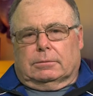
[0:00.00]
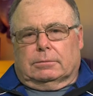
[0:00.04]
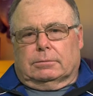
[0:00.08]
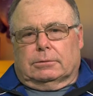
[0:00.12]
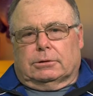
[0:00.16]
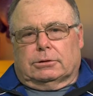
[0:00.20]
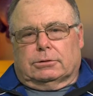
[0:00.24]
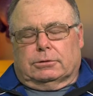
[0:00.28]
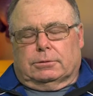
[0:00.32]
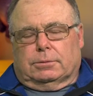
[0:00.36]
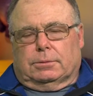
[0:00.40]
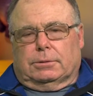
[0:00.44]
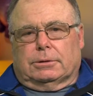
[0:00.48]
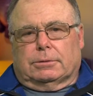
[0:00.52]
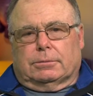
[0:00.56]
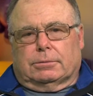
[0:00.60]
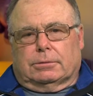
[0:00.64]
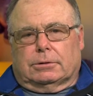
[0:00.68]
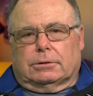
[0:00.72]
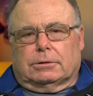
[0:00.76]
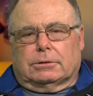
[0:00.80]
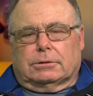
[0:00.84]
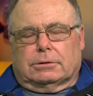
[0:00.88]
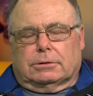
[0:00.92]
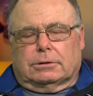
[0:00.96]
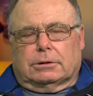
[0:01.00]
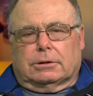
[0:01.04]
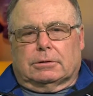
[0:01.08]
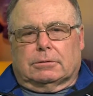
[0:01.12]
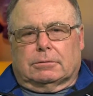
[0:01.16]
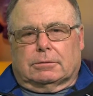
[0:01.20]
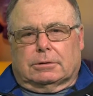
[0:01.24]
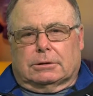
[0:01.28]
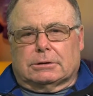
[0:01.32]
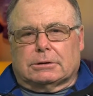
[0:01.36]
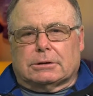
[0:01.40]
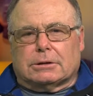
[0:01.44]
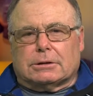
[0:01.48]
Most people you say,
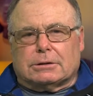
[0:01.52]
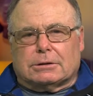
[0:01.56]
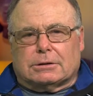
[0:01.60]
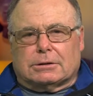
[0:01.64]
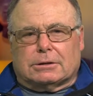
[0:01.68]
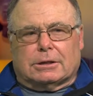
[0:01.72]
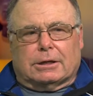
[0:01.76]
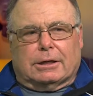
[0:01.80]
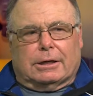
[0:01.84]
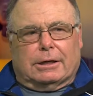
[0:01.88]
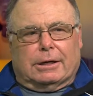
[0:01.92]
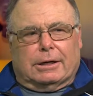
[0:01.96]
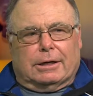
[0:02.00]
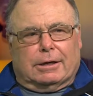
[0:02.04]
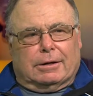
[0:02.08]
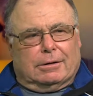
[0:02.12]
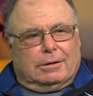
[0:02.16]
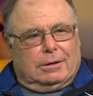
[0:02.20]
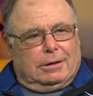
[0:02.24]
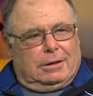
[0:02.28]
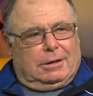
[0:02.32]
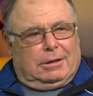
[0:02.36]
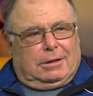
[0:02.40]
"What's a sigh?"